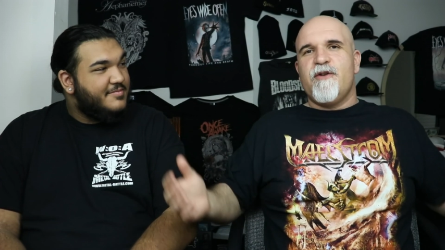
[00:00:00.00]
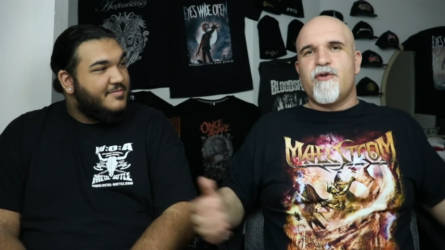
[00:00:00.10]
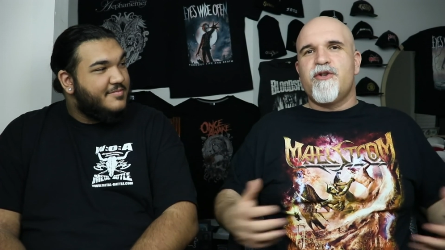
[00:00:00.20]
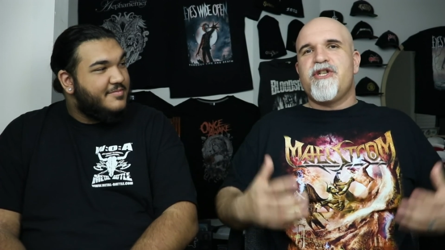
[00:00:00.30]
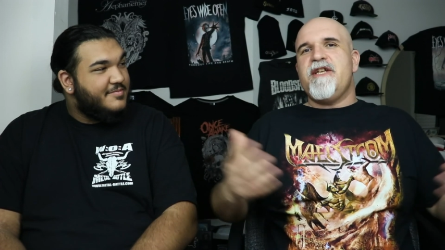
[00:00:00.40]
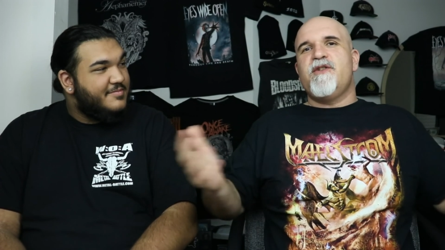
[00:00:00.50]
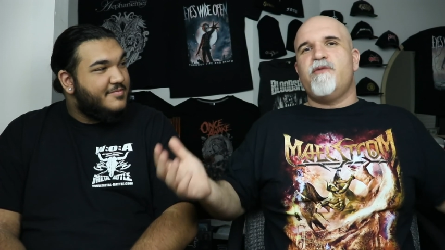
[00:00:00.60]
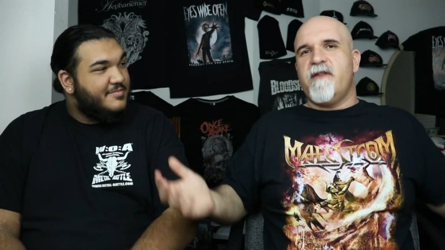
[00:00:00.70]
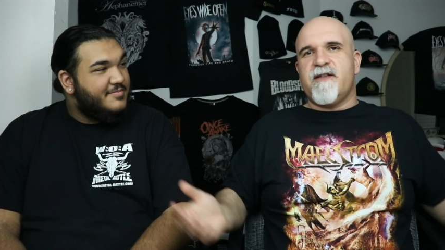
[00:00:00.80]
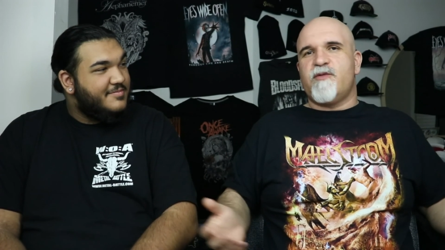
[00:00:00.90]
Speaker 1: your genes
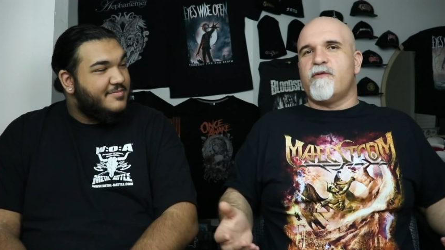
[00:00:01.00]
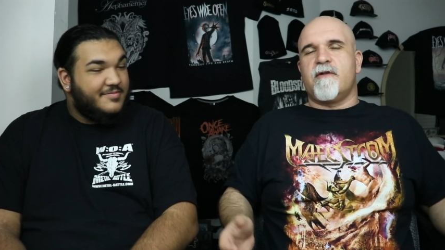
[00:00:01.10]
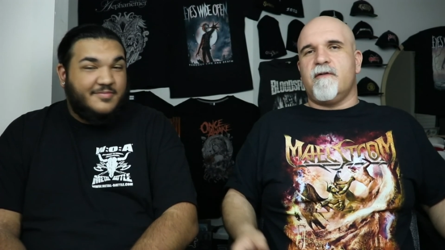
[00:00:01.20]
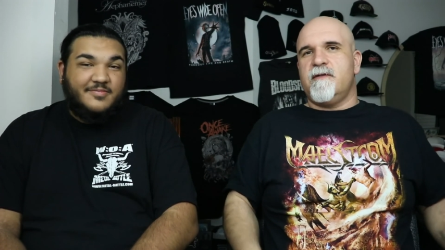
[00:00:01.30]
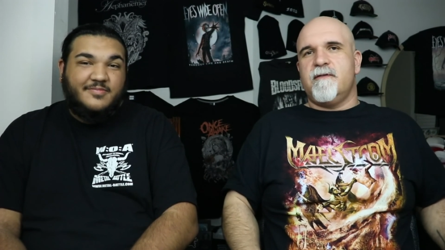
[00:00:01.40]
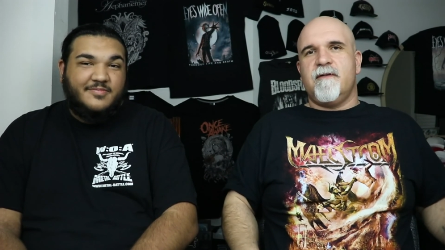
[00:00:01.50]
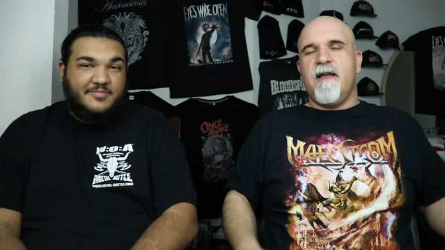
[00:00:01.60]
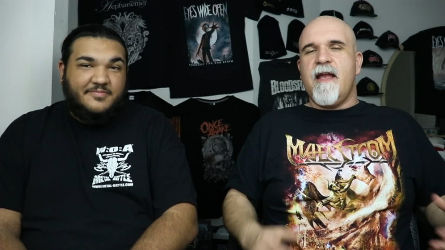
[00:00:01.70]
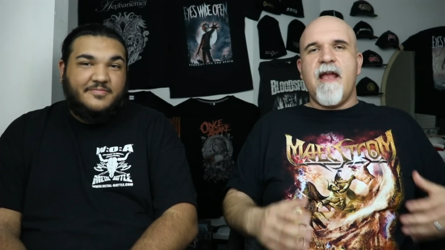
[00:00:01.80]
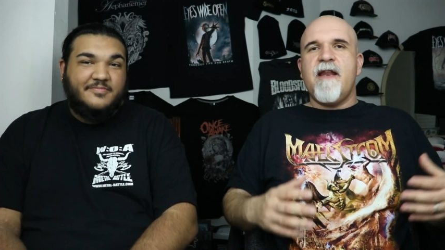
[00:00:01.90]
with this world
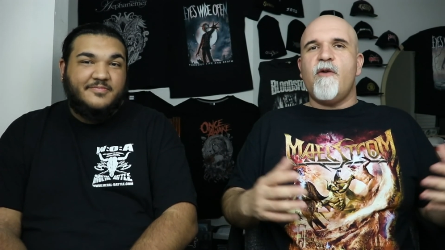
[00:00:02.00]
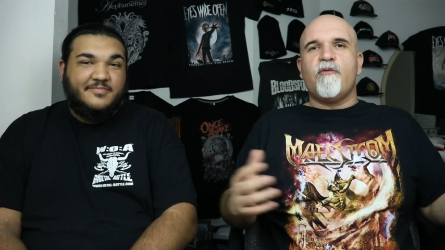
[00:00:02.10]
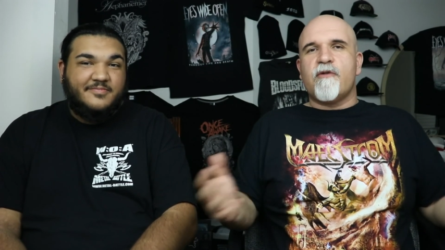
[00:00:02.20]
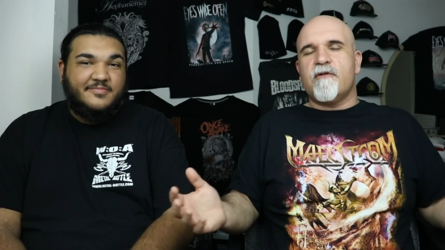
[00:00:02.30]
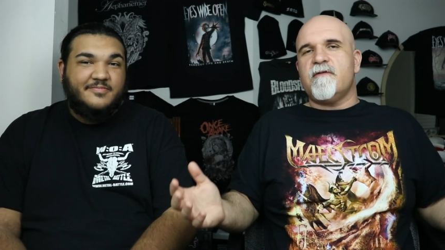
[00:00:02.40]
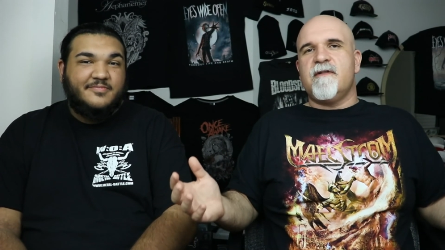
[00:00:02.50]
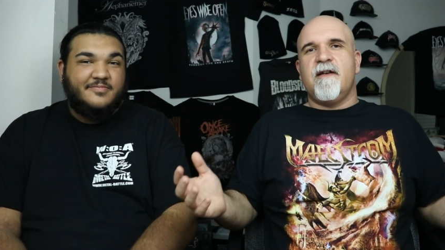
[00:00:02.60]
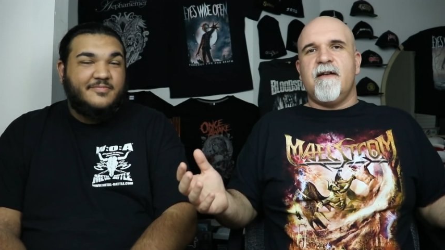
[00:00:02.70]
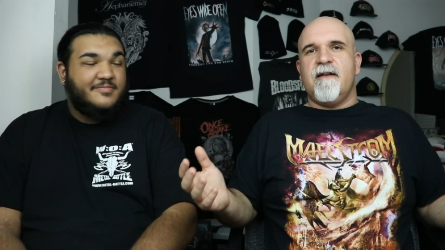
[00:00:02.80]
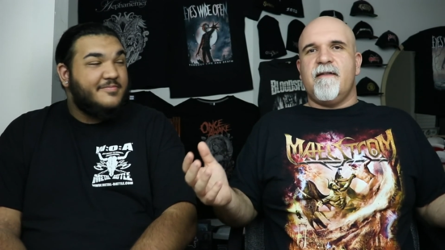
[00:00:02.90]
in a world
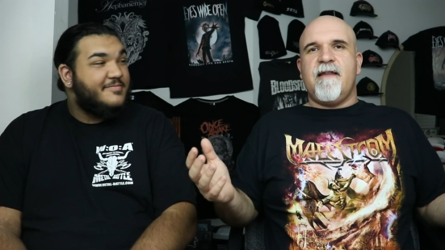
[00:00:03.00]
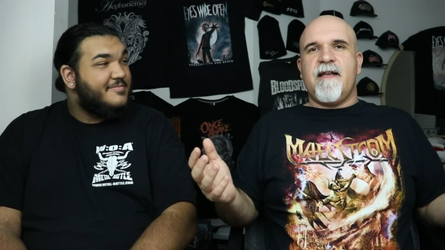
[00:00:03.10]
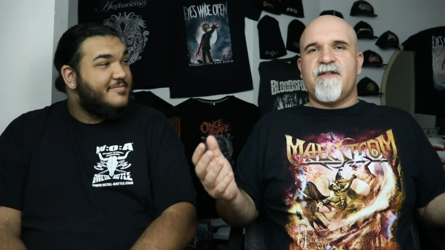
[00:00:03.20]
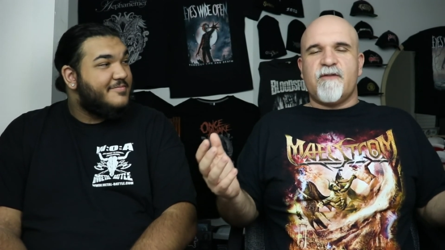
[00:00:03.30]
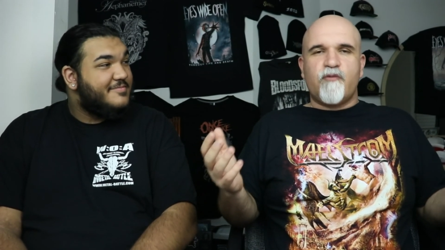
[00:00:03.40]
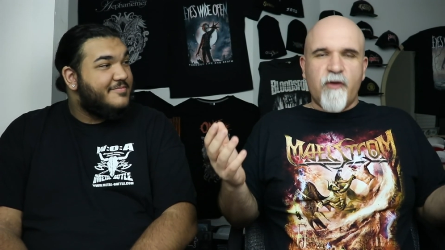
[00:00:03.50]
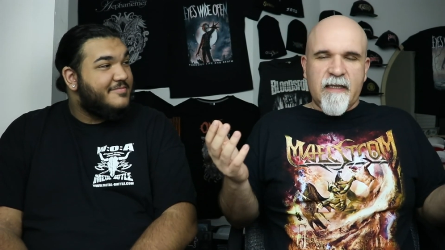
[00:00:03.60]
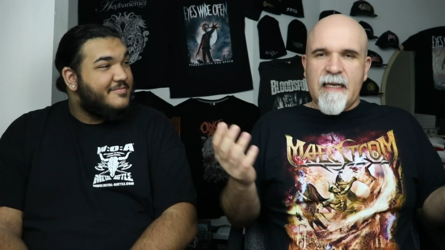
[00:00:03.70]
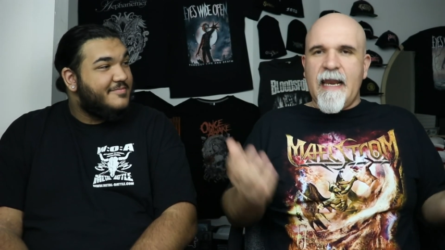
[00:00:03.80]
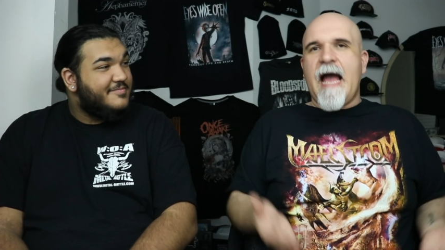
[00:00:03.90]
that is
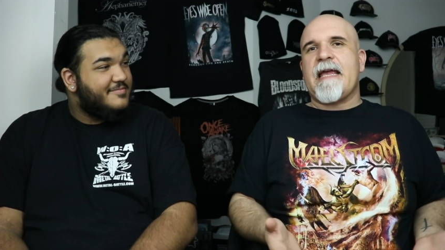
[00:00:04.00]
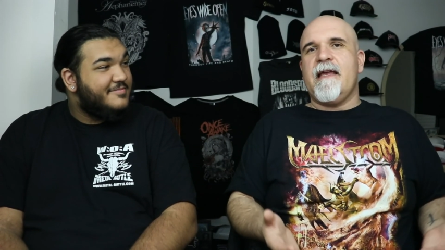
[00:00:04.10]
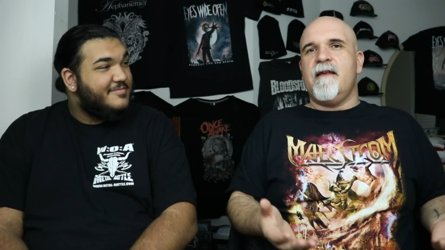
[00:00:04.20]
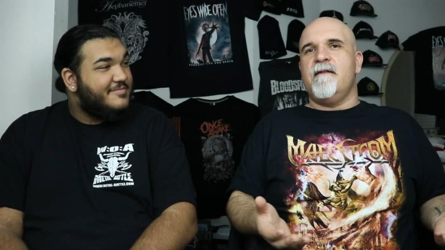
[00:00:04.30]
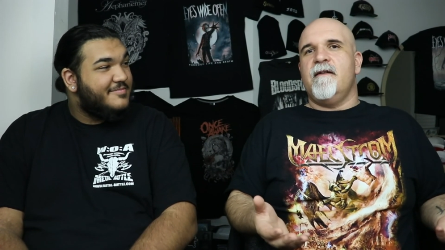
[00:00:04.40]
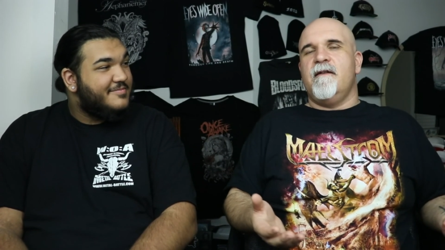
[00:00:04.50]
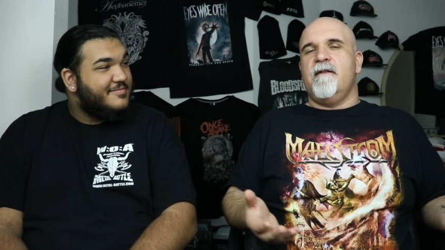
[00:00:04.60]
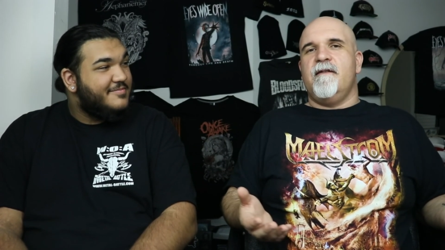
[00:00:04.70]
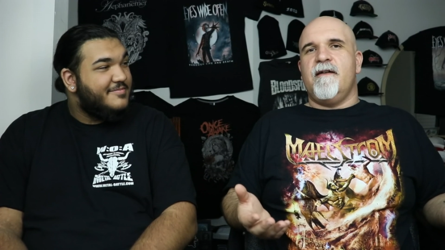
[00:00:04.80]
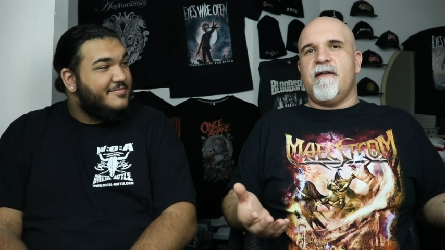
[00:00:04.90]
really lacking
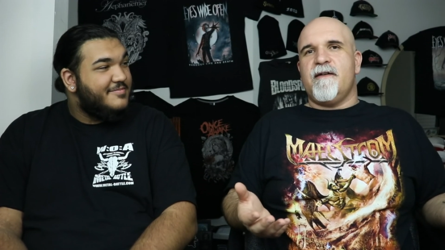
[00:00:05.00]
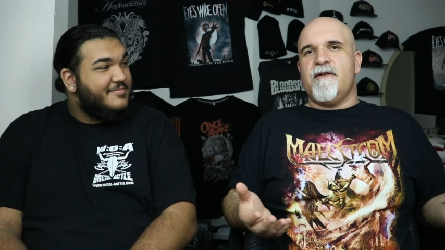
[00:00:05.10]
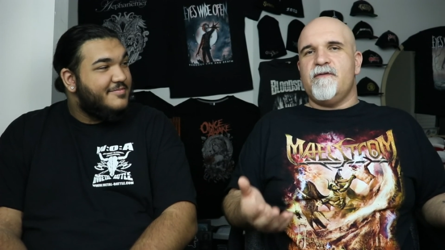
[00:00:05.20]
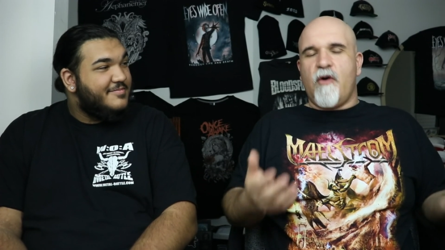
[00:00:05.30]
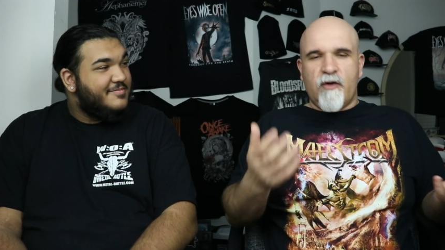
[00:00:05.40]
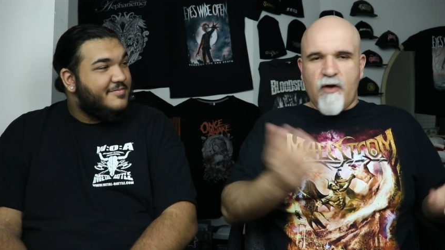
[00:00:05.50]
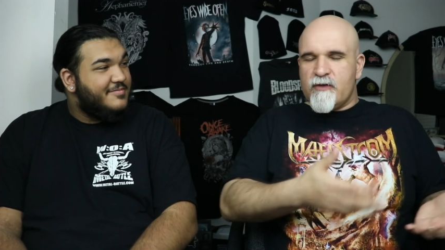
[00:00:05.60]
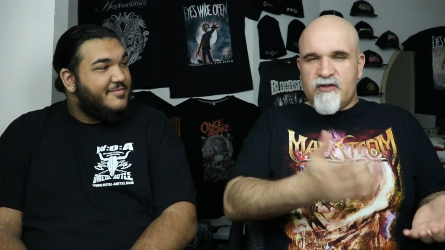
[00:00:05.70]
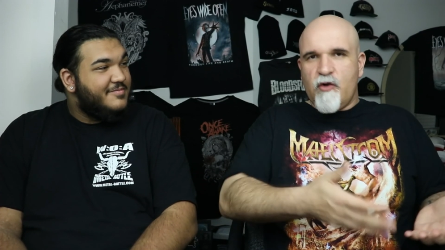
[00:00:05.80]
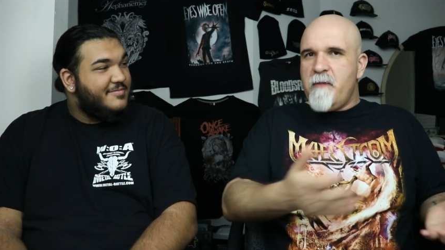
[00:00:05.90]
uh, on
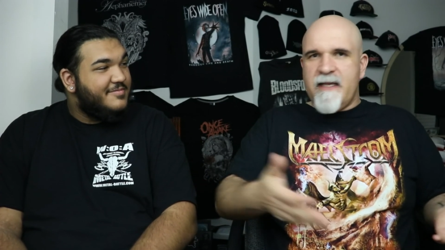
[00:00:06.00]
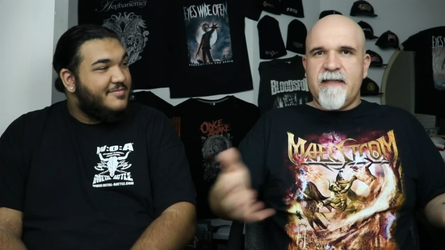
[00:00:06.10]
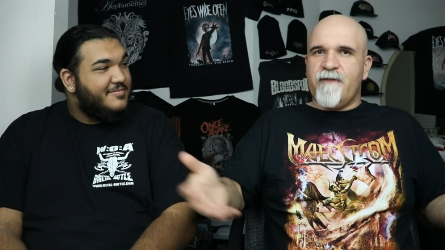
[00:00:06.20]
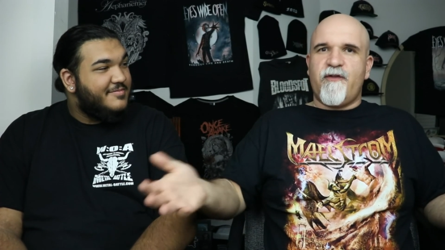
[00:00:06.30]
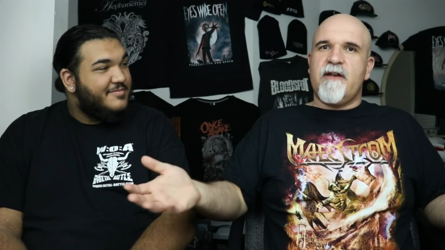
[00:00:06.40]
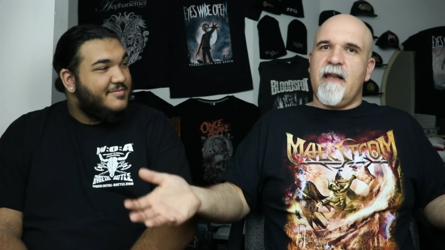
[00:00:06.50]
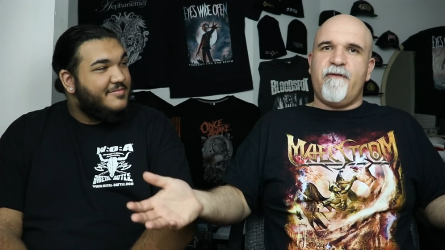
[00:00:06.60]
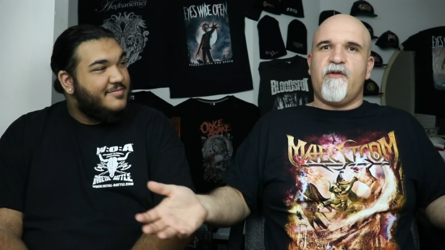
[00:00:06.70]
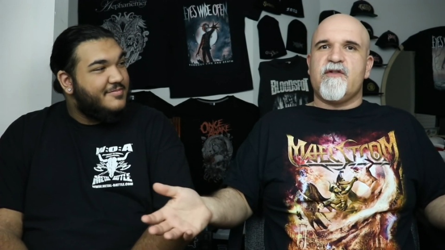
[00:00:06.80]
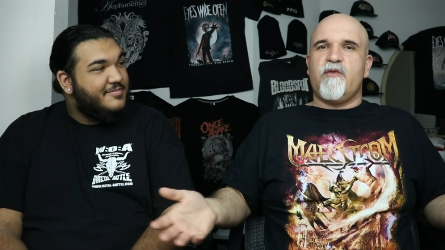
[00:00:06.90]
on so many different
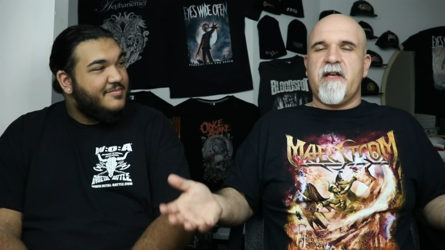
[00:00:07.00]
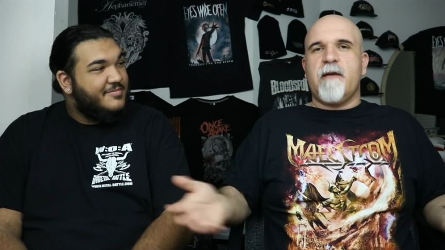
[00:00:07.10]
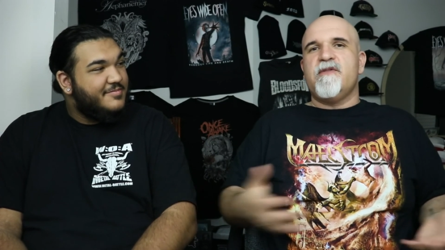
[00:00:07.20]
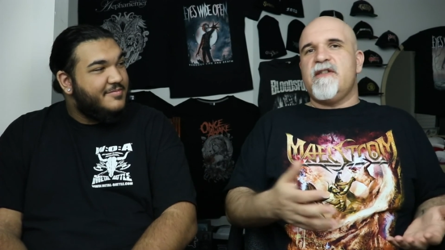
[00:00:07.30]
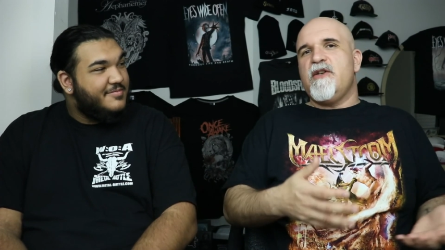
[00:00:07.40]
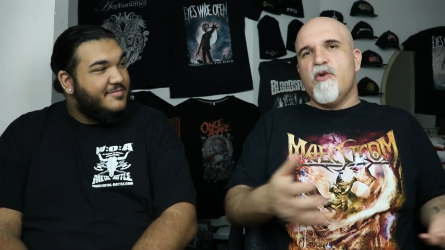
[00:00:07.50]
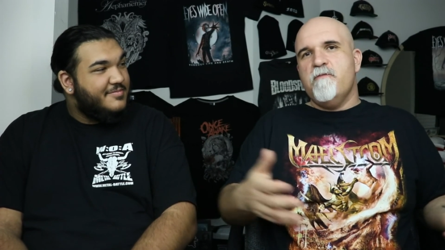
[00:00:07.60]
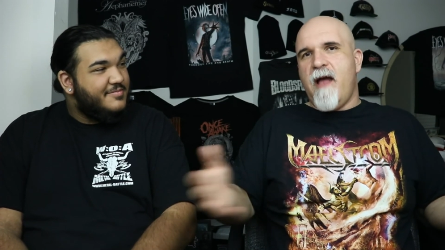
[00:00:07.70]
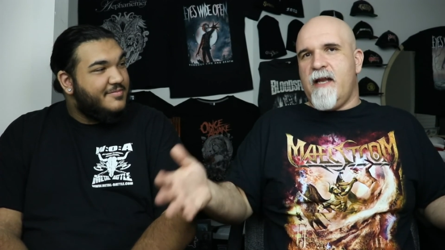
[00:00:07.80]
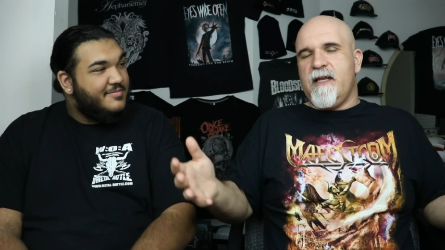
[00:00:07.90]
levels when it comes to
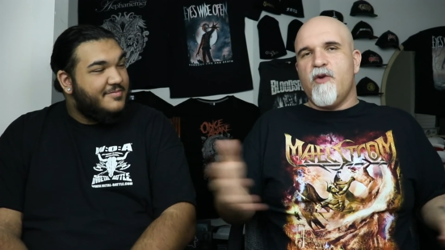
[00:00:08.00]
humanity.